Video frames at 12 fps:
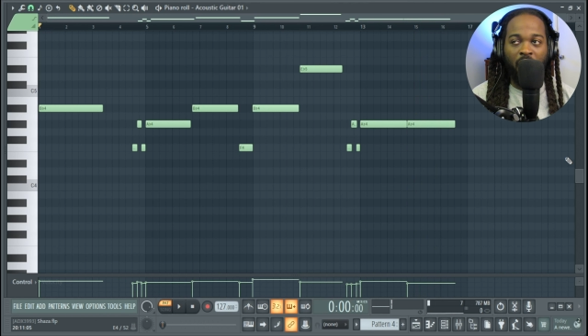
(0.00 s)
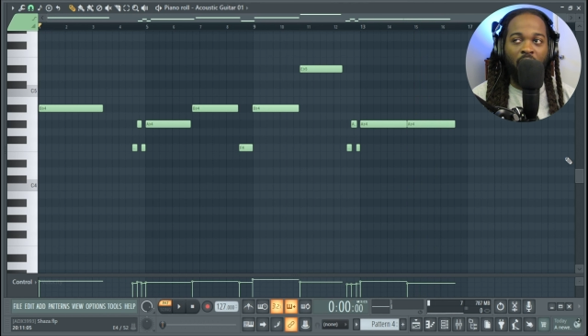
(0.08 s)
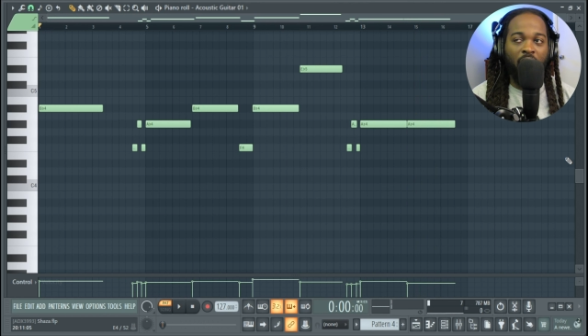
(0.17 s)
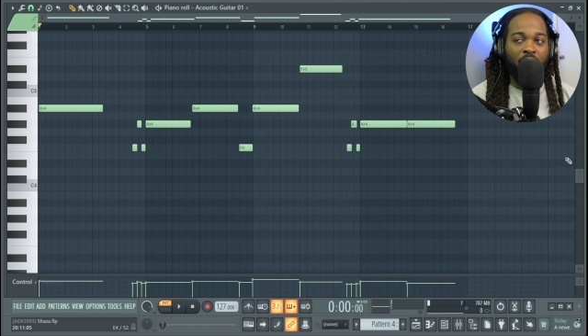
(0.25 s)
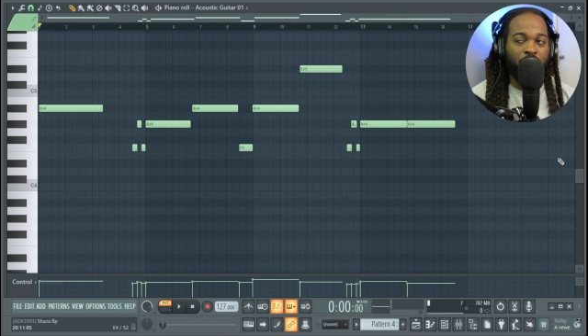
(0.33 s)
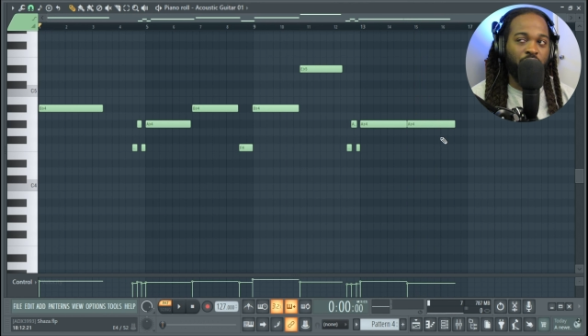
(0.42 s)

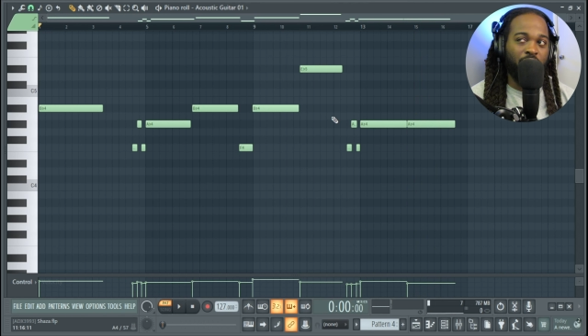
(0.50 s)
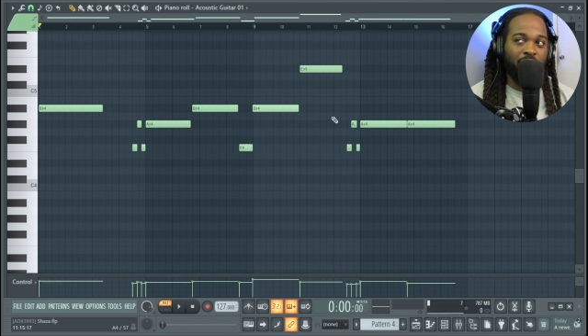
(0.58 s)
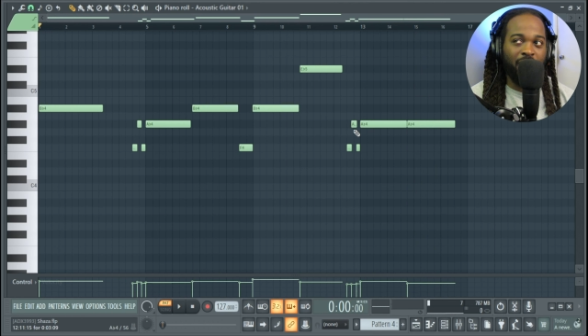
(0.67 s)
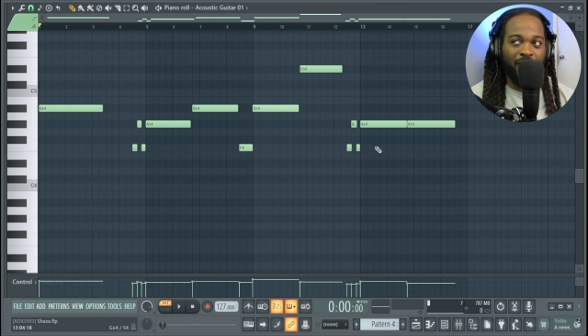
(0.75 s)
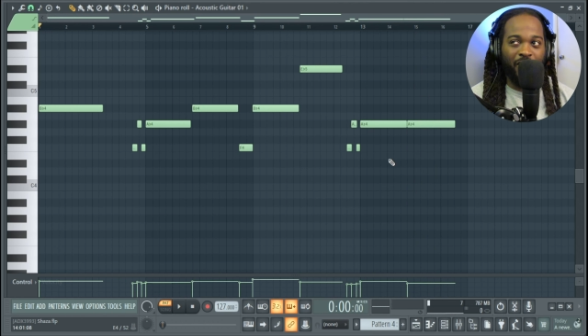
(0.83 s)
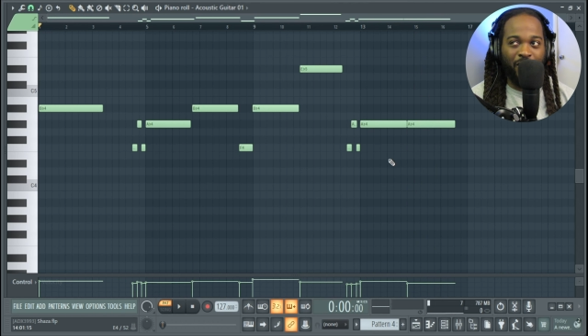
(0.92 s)
And as you can
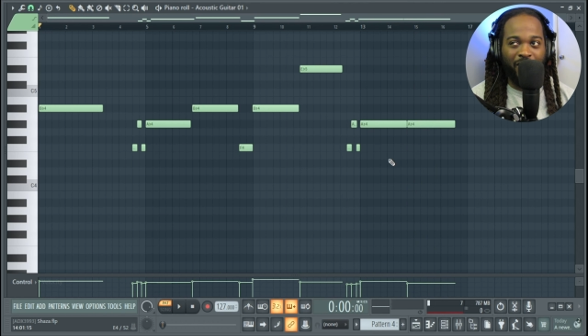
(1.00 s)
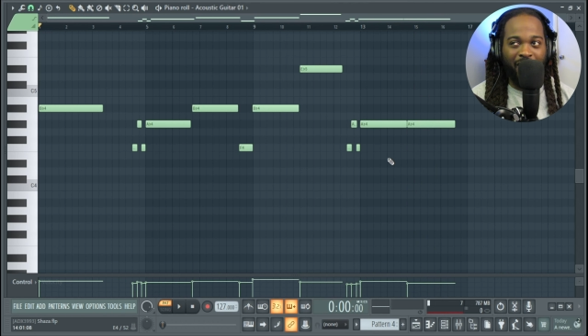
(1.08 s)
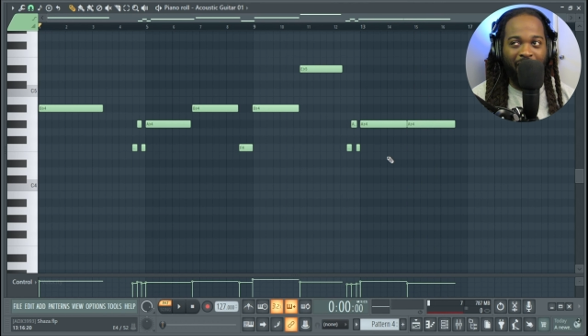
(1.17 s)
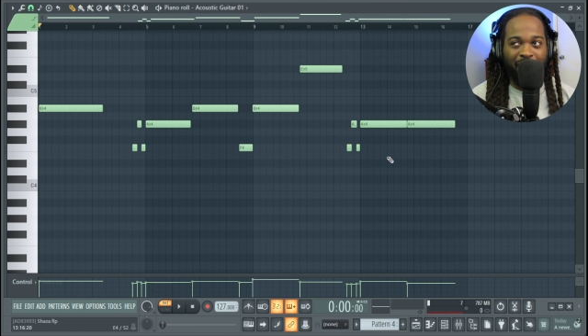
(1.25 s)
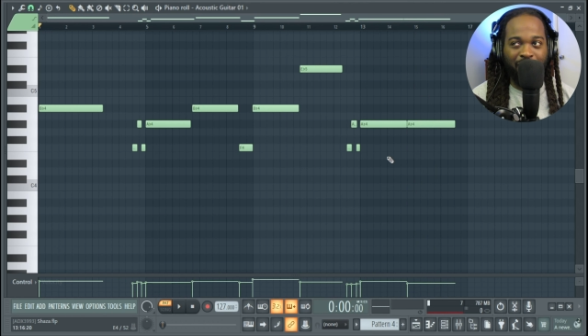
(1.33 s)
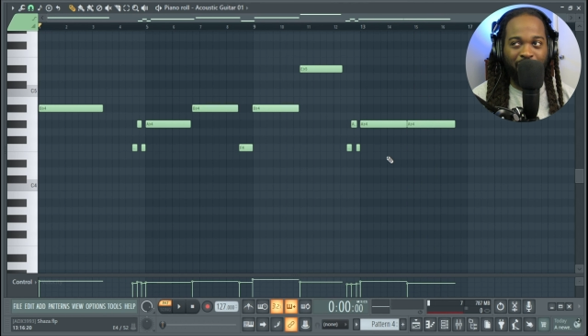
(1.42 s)
see, those
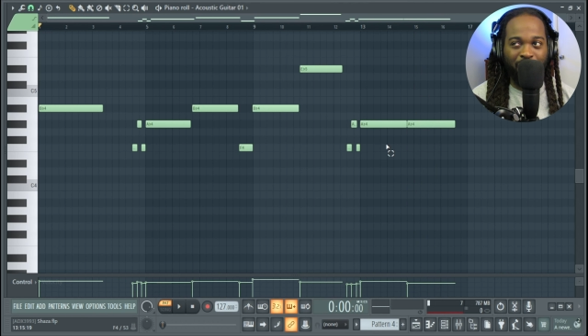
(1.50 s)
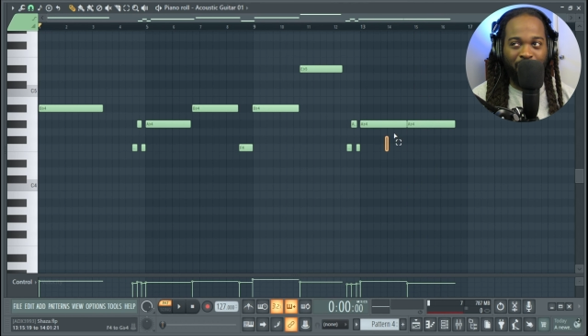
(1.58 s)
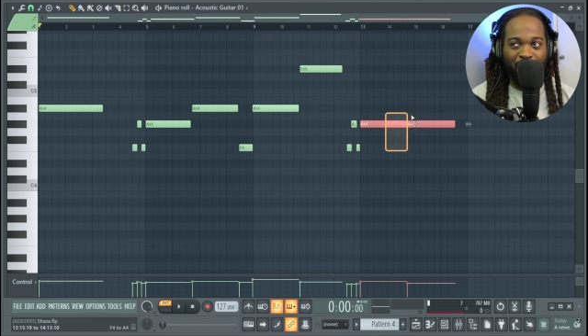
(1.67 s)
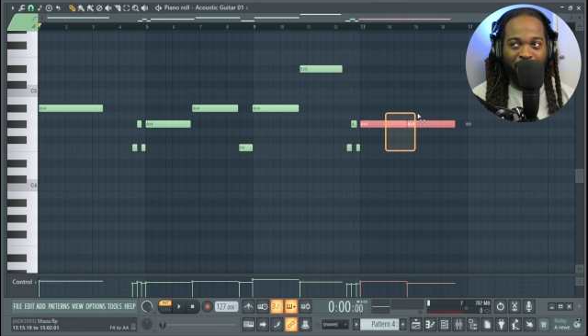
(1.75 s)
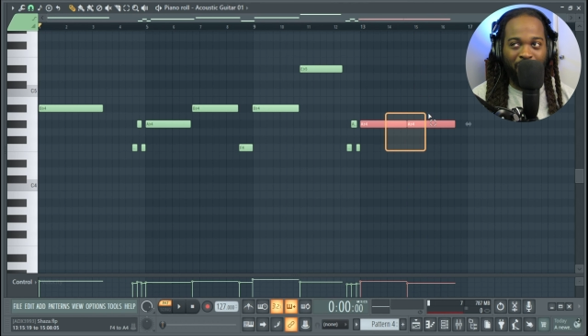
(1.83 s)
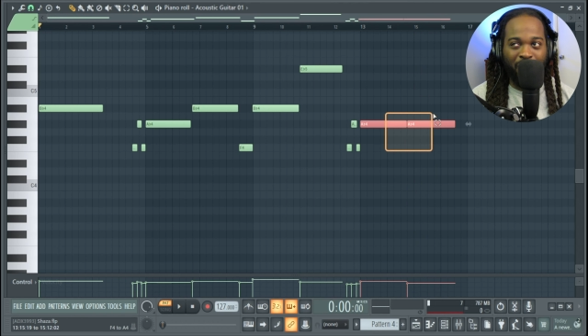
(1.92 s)
last
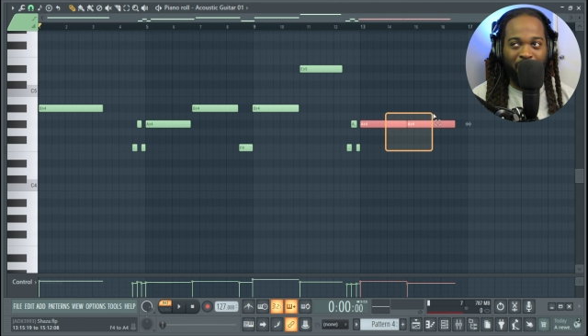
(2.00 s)
2